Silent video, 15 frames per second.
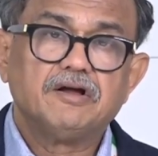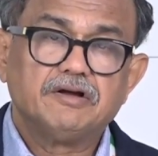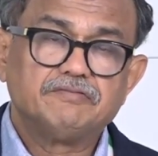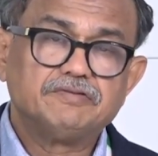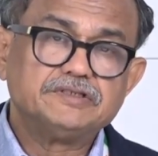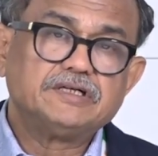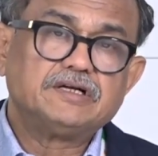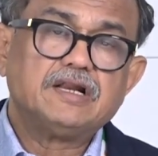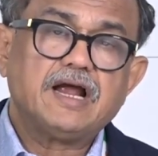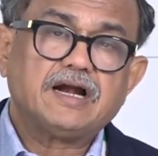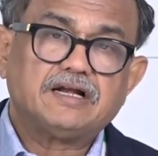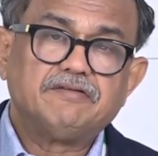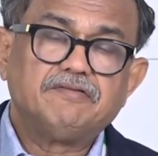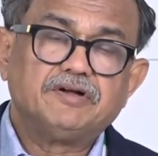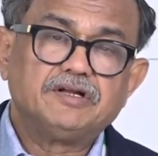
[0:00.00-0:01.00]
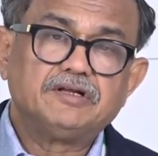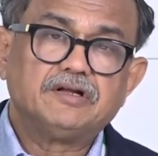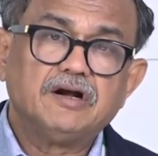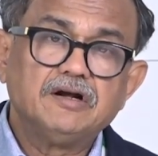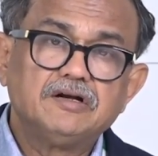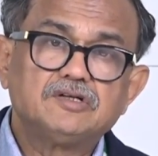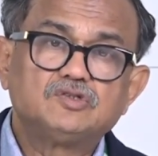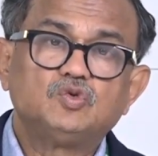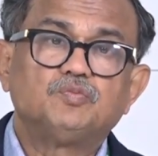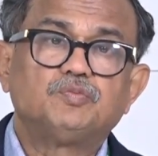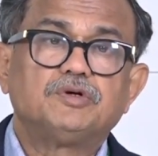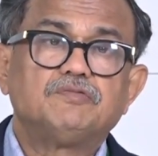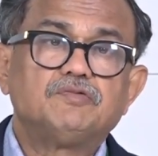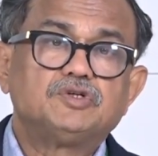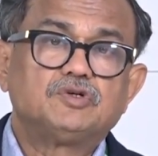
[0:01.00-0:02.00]
physical activities under
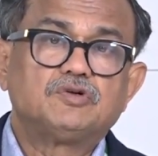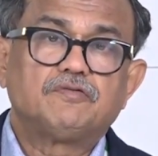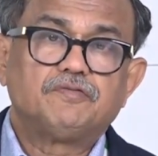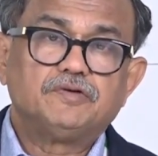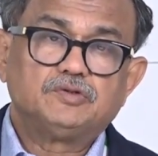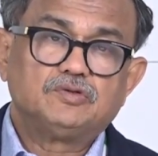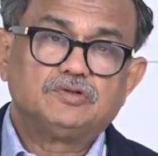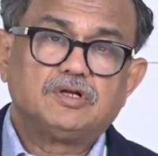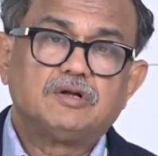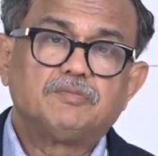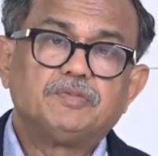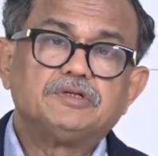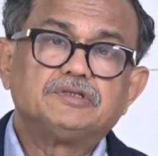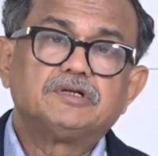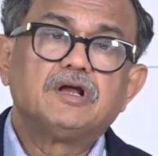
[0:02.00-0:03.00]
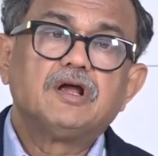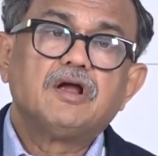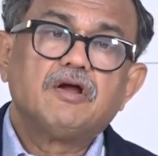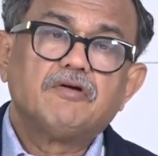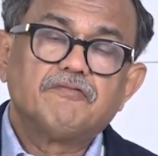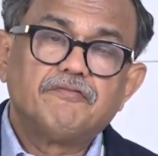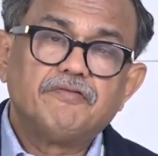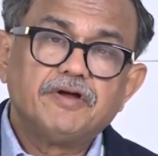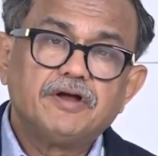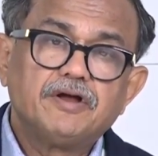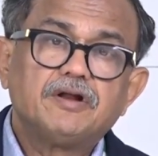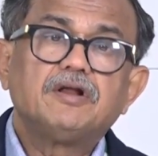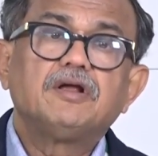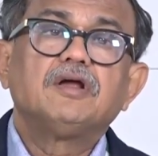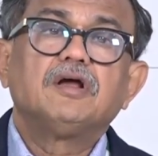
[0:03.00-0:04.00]
supervision of physiotherapists,
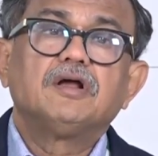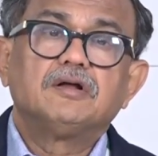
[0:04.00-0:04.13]
where